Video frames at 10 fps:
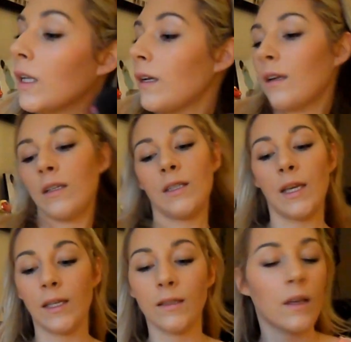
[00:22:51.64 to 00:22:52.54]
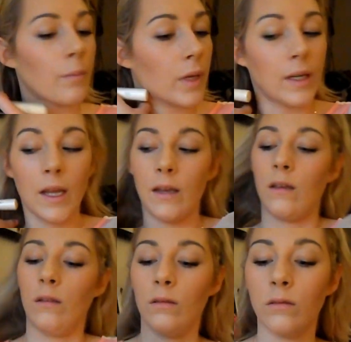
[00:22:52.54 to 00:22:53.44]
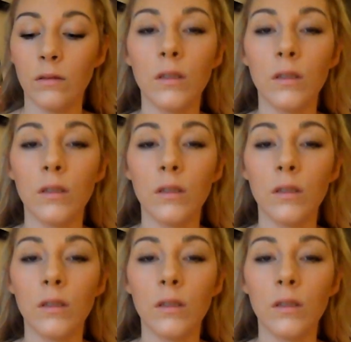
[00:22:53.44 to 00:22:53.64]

And then I'm going to take it down my neck,